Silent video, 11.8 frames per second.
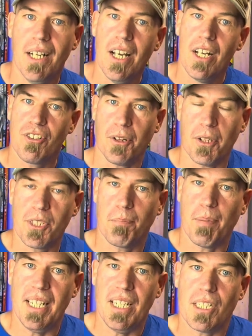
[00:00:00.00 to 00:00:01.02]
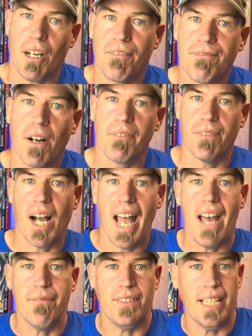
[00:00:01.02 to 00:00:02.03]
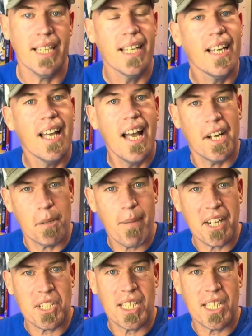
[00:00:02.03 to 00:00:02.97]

try not to be so front foot heavy, and I managed to